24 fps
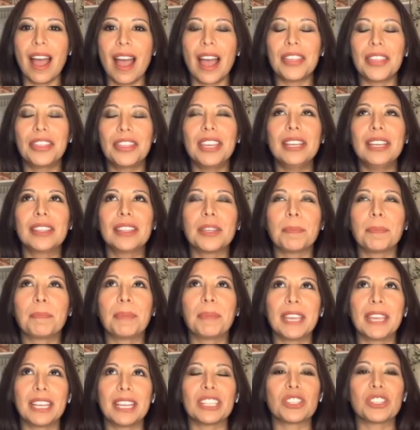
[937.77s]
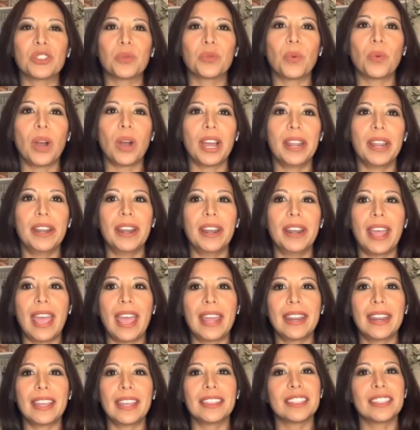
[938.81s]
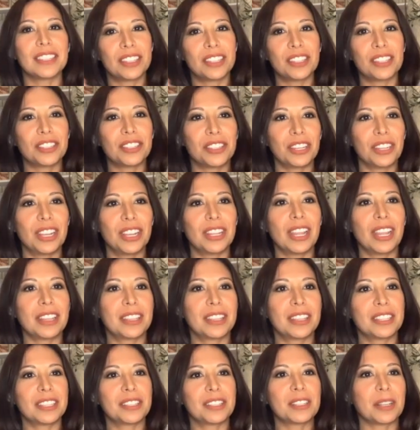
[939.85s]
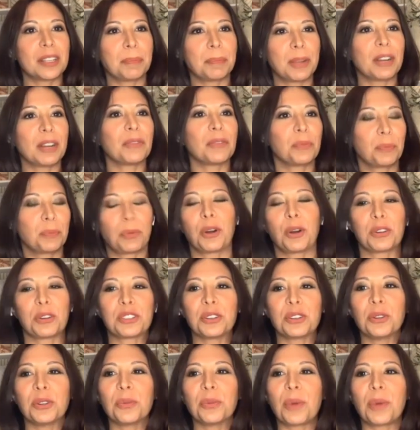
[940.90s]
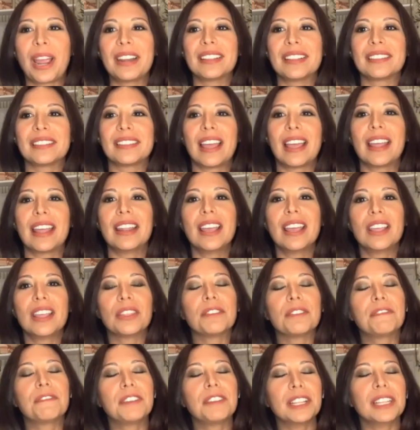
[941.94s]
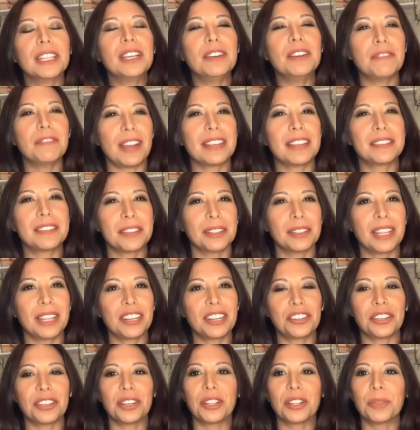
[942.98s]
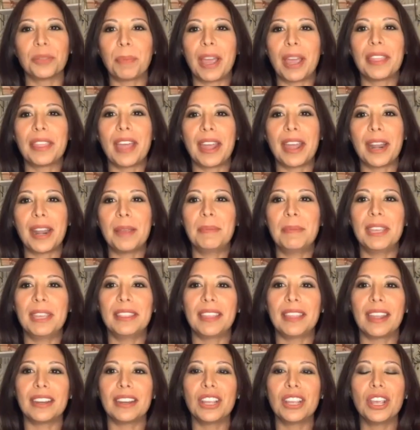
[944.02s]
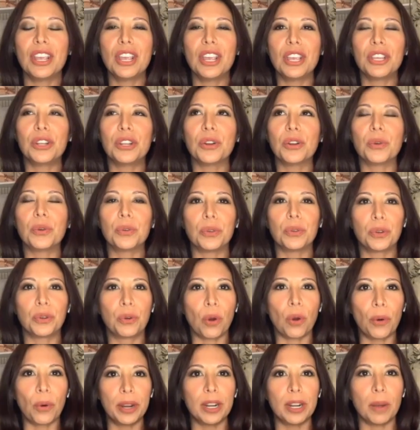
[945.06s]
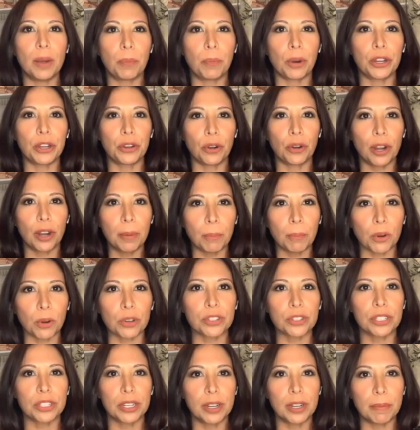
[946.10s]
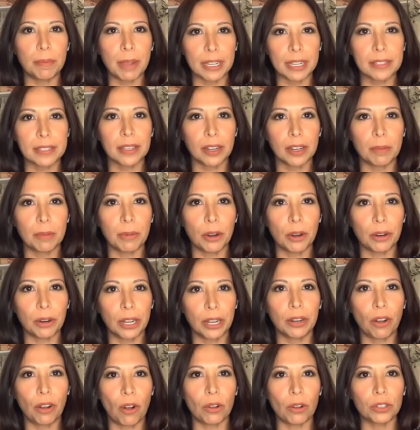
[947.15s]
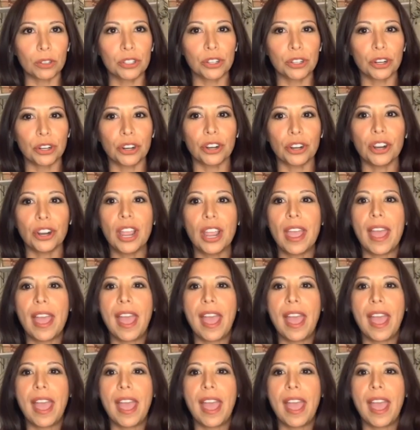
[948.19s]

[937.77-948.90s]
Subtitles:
I think the biggest one, and this is a bit personal, right, is that the feeling of isolation. And by that, I mean that, growing up where you're immersed in a Mexican American culture